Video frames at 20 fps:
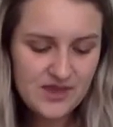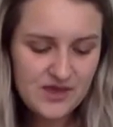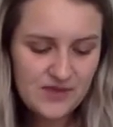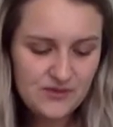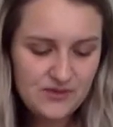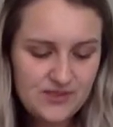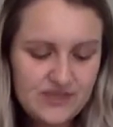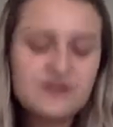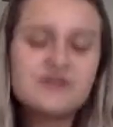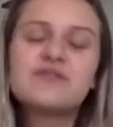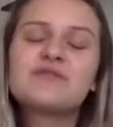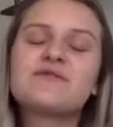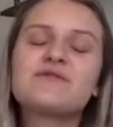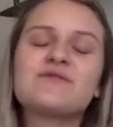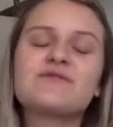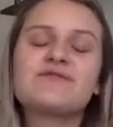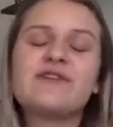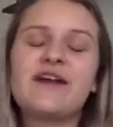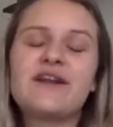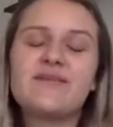We
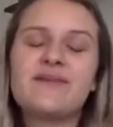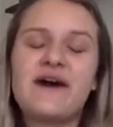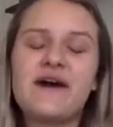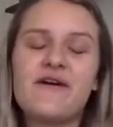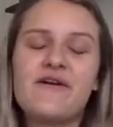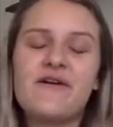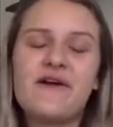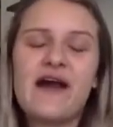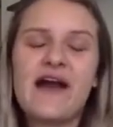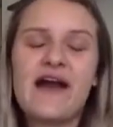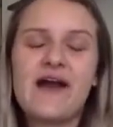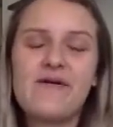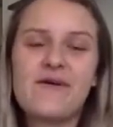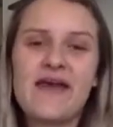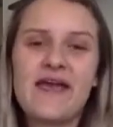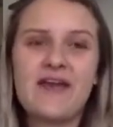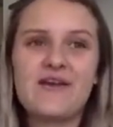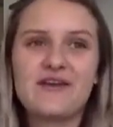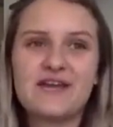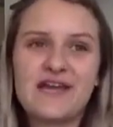read about how
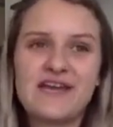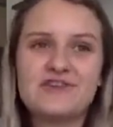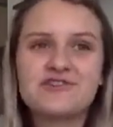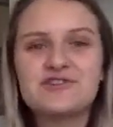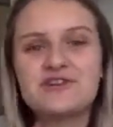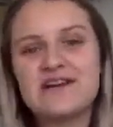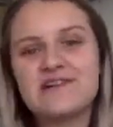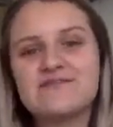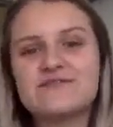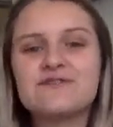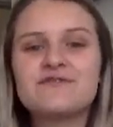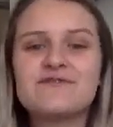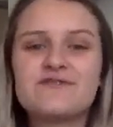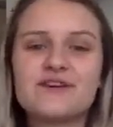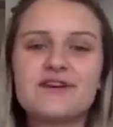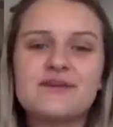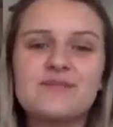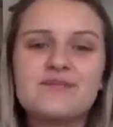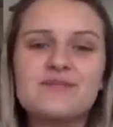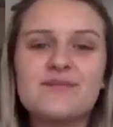Harry had traveled
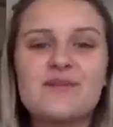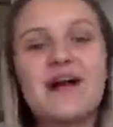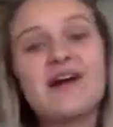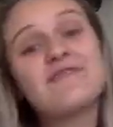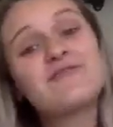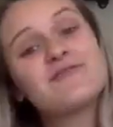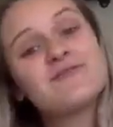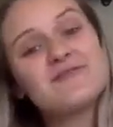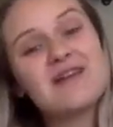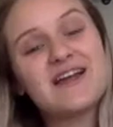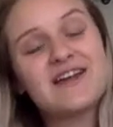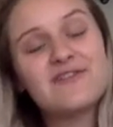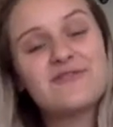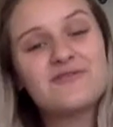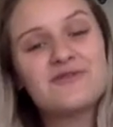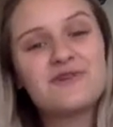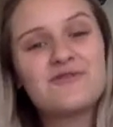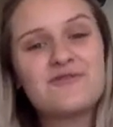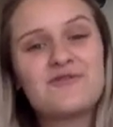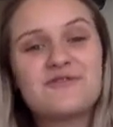from Platform 9
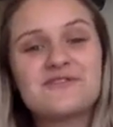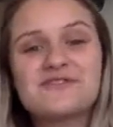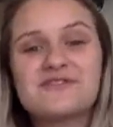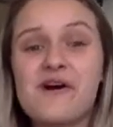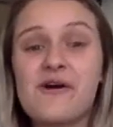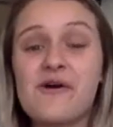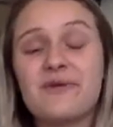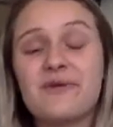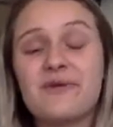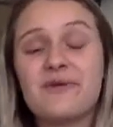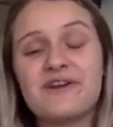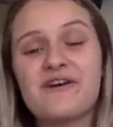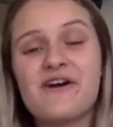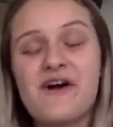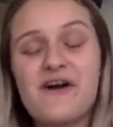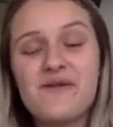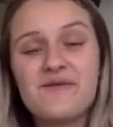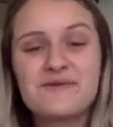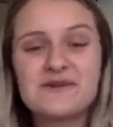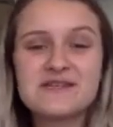3/4 all the way to
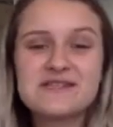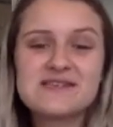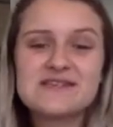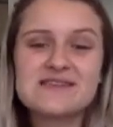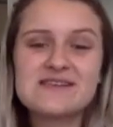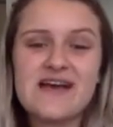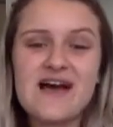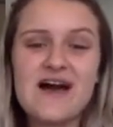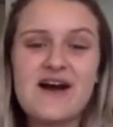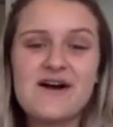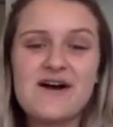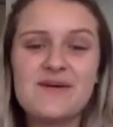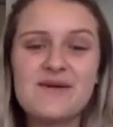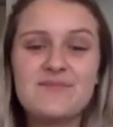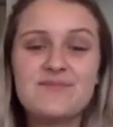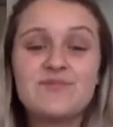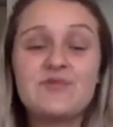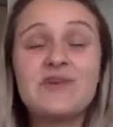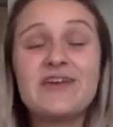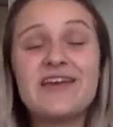Hogwarts.
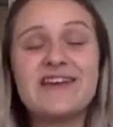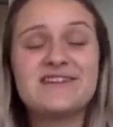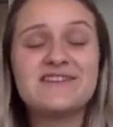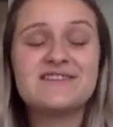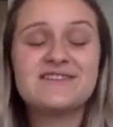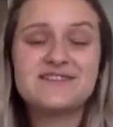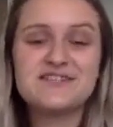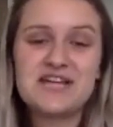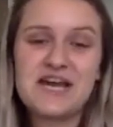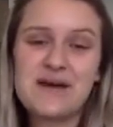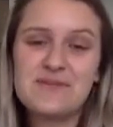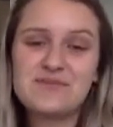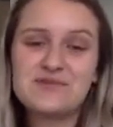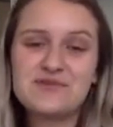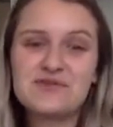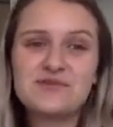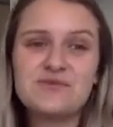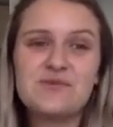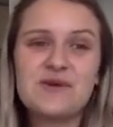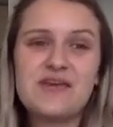We ended the
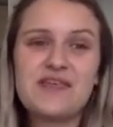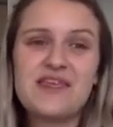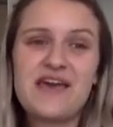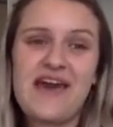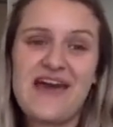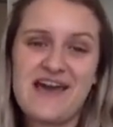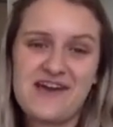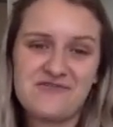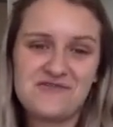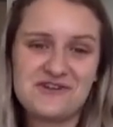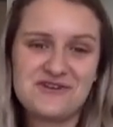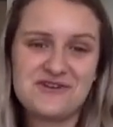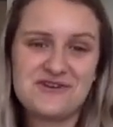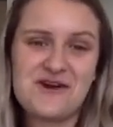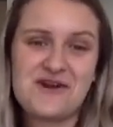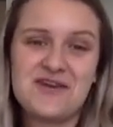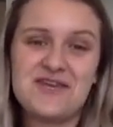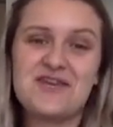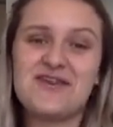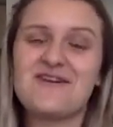chapter with Hagrid
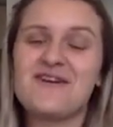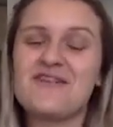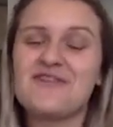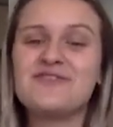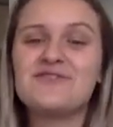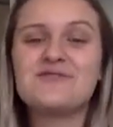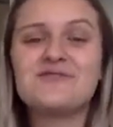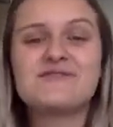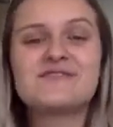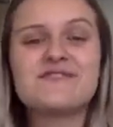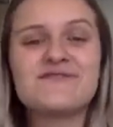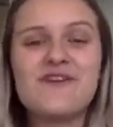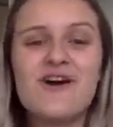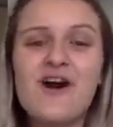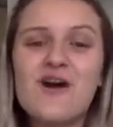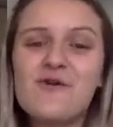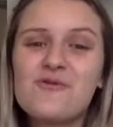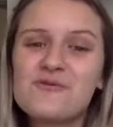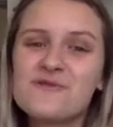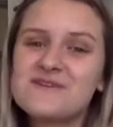knocking on the doors of
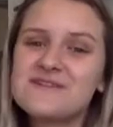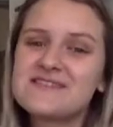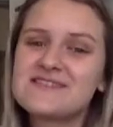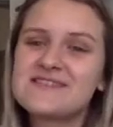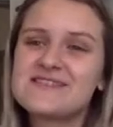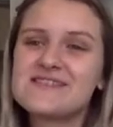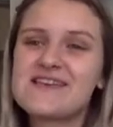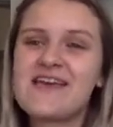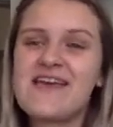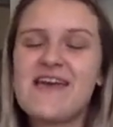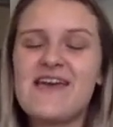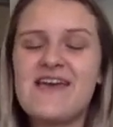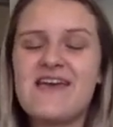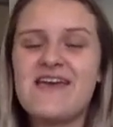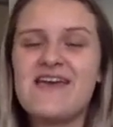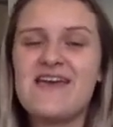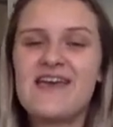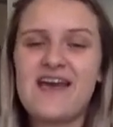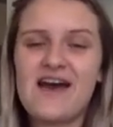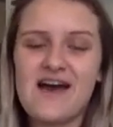Hogwarts.
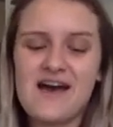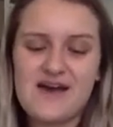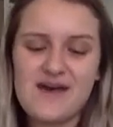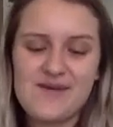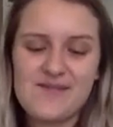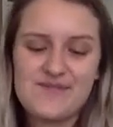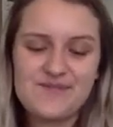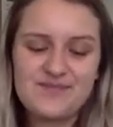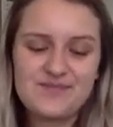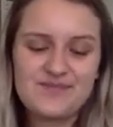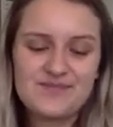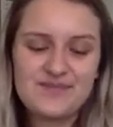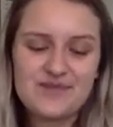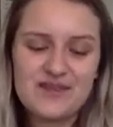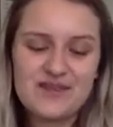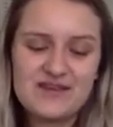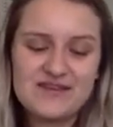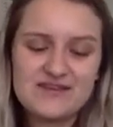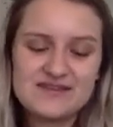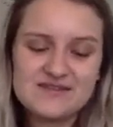
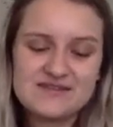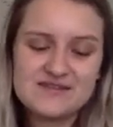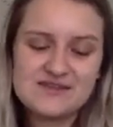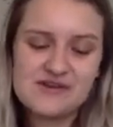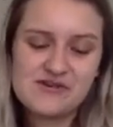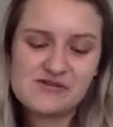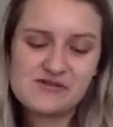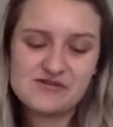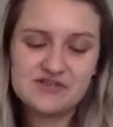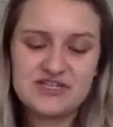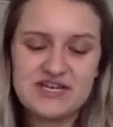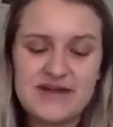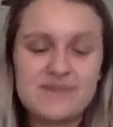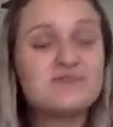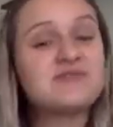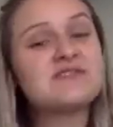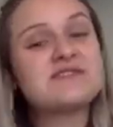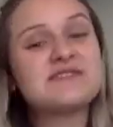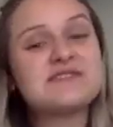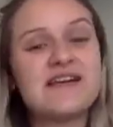And so
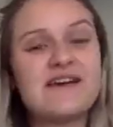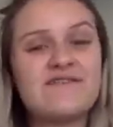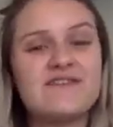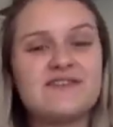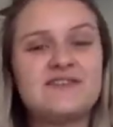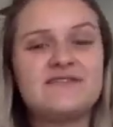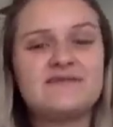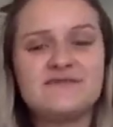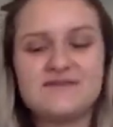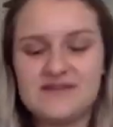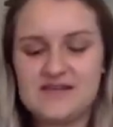chapter 7